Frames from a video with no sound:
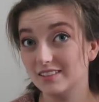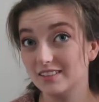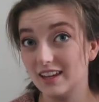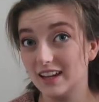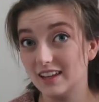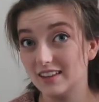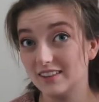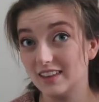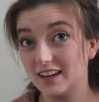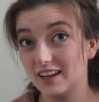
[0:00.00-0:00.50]

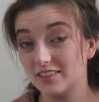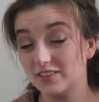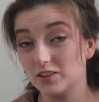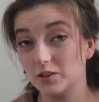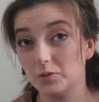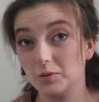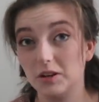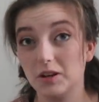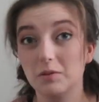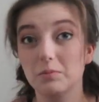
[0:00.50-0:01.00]
take that as
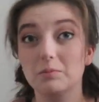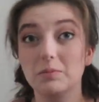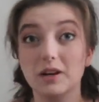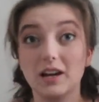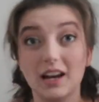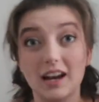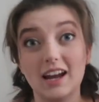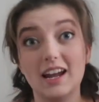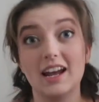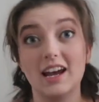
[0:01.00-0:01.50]
you will,
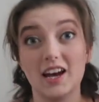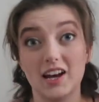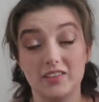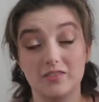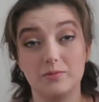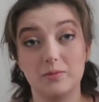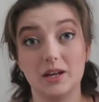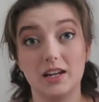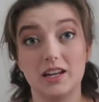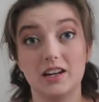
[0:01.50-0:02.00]
but I
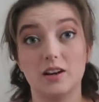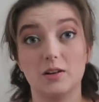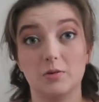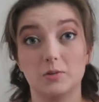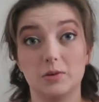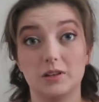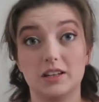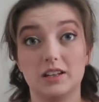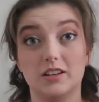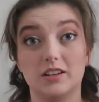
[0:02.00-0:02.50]
have made
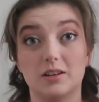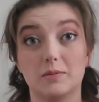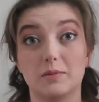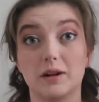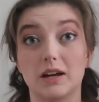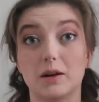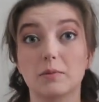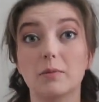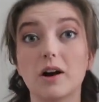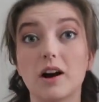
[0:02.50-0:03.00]
a really good
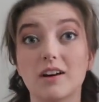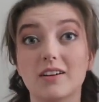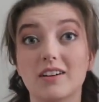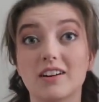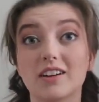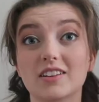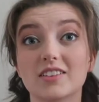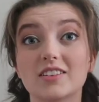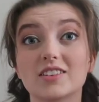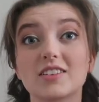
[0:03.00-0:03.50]
amount of
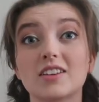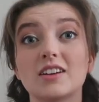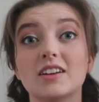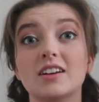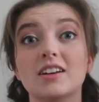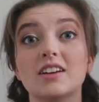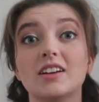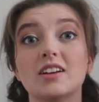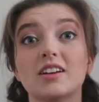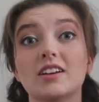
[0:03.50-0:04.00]
progress.
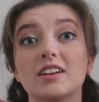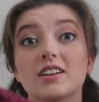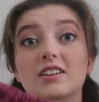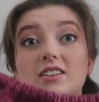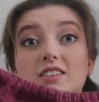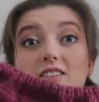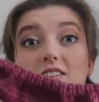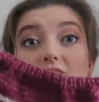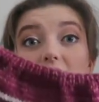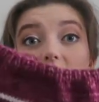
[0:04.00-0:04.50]

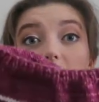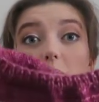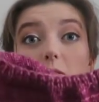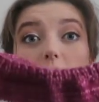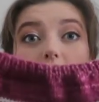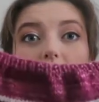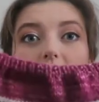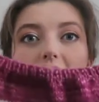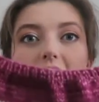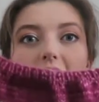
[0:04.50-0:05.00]

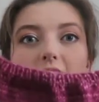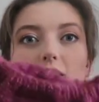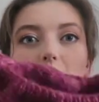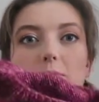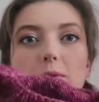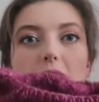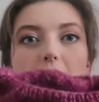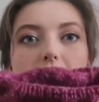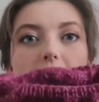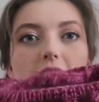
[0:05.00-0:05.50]
So last
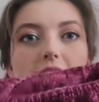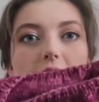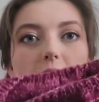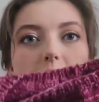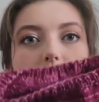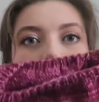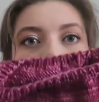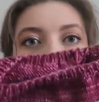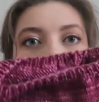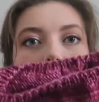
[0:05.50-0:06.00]
time I think I
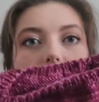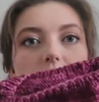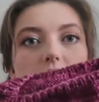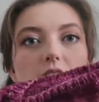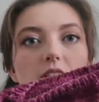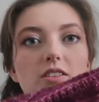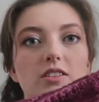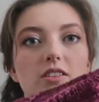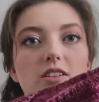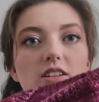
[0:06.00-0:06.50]
was
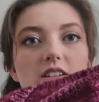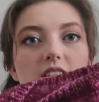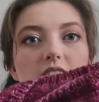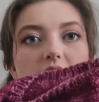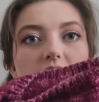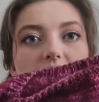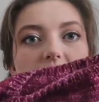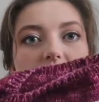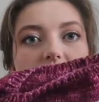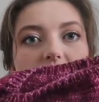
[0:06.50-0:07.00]
about
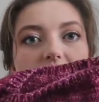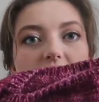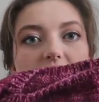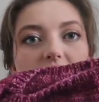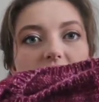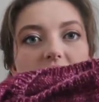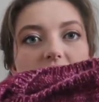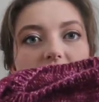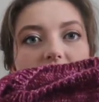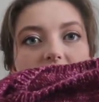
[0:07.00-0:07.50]
to
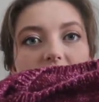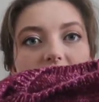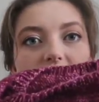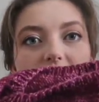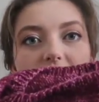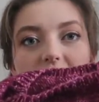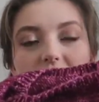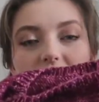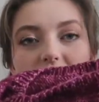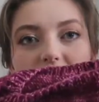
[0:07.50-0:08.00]
here
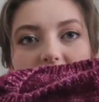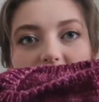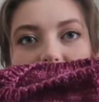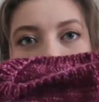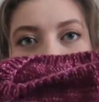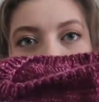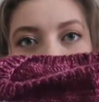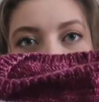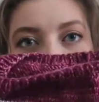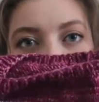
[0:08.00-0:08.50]
on the
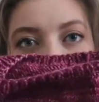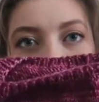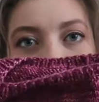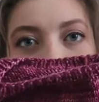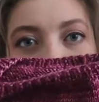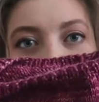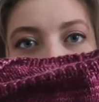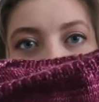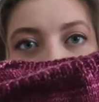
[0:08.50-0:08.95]
lace pattern,